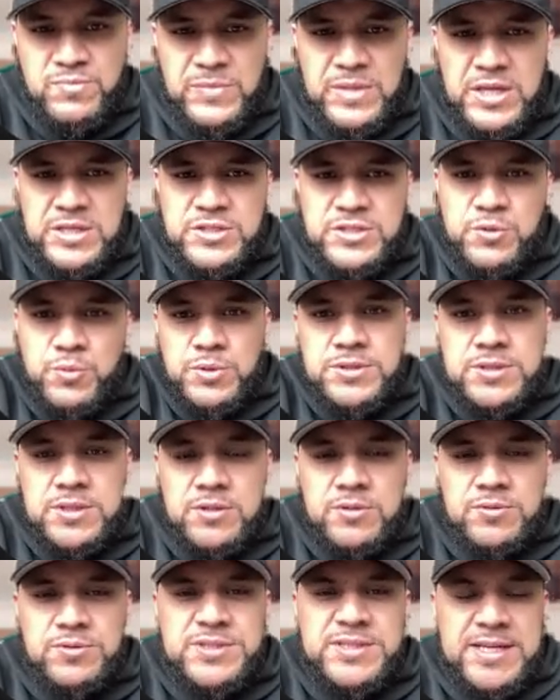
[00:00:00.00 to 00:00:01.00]
and she wants to
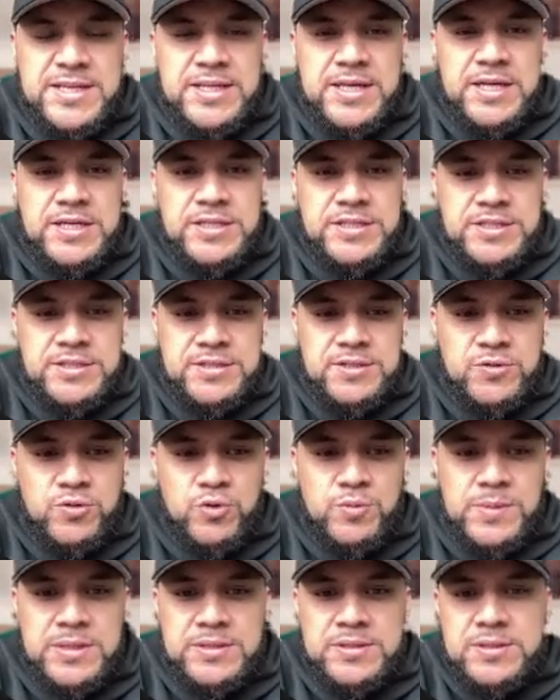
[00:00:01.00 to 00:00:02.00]
lose 10 kgs in
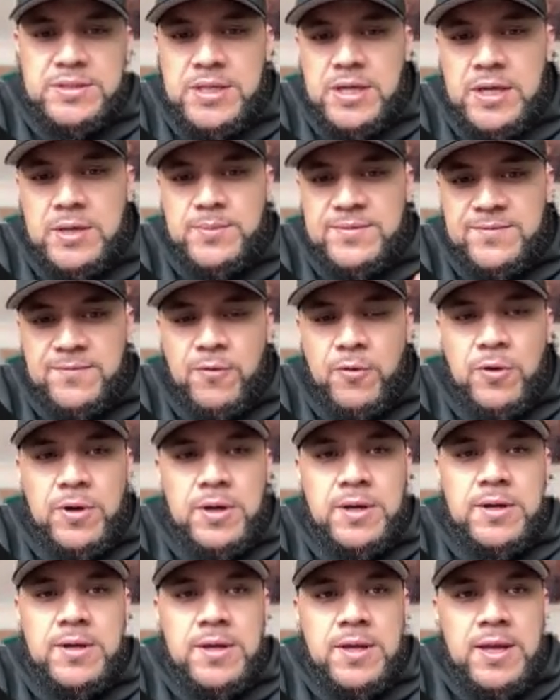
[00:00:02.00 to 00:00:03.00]
2 months. Now,
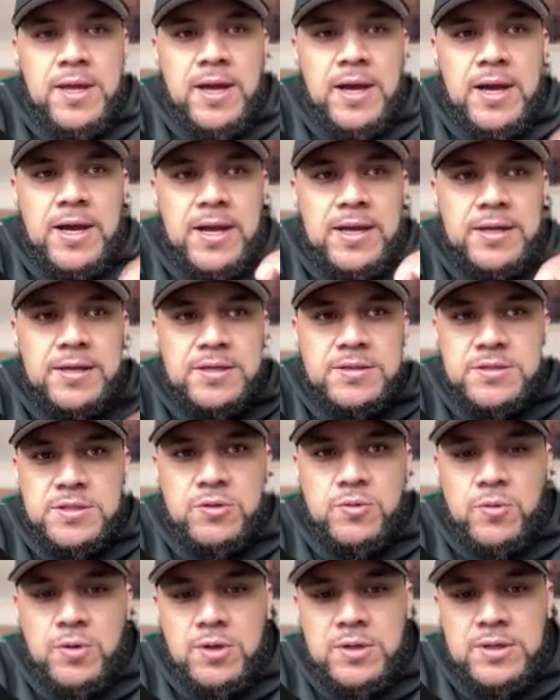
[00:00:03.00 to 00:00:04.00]
before I
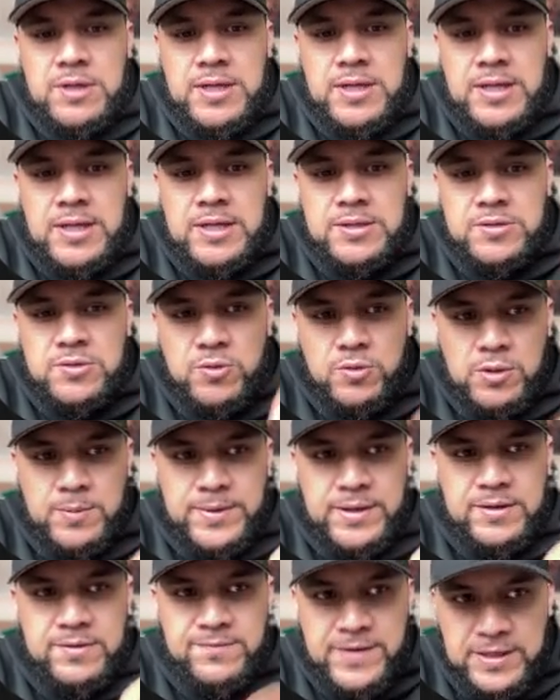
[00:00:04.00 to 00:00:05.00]
continue on and talk
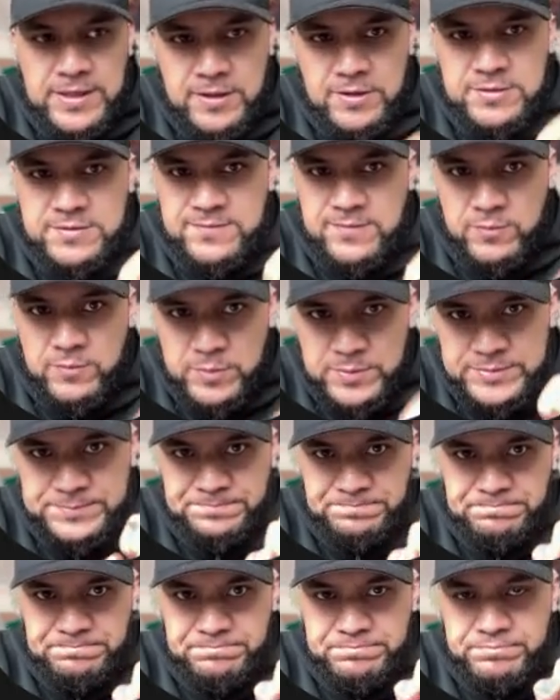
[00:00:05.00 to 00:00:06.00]
about fat loss for
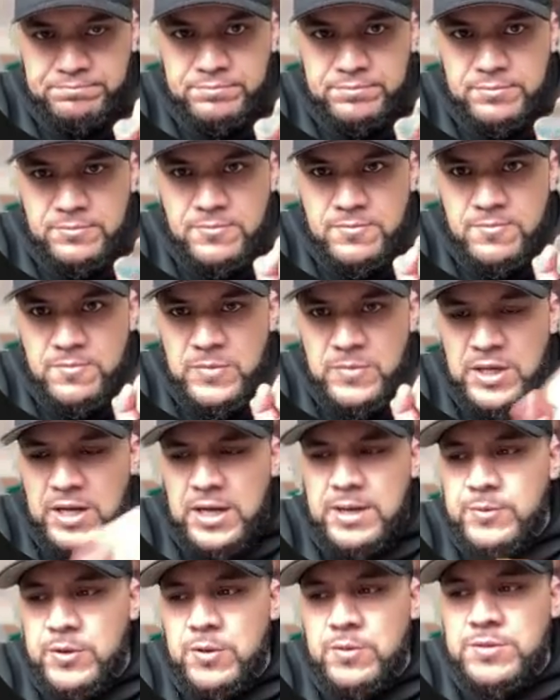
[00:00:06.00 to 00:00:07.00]
women,
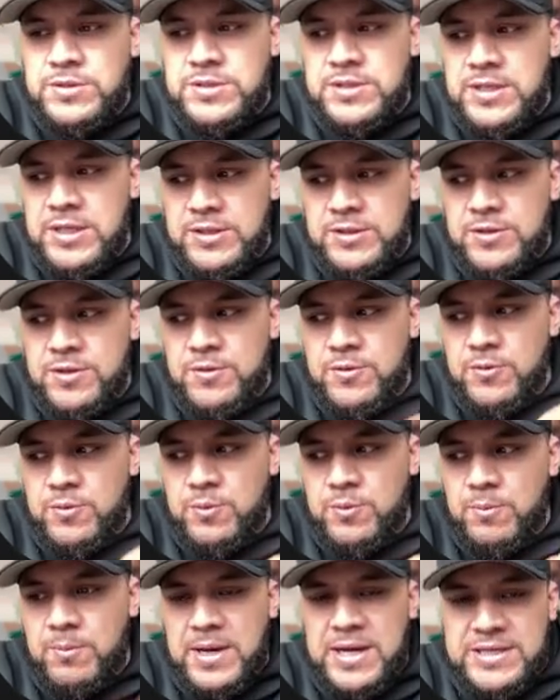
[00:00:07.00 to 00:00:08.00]
I'm going to let you know
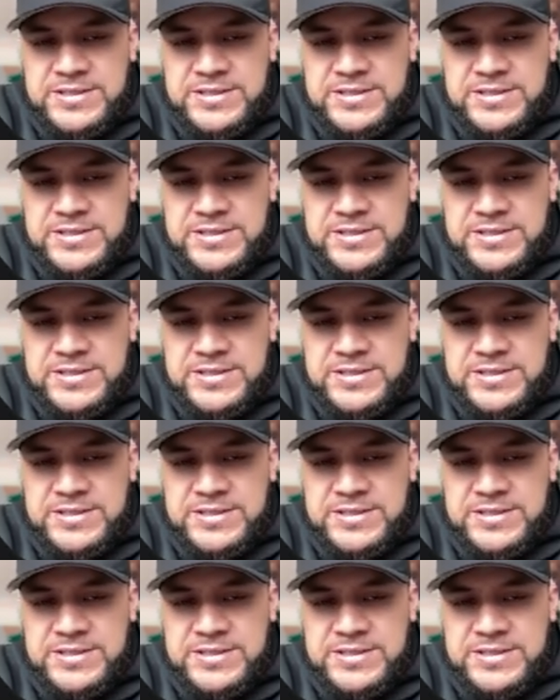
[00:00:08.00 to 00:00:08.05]
my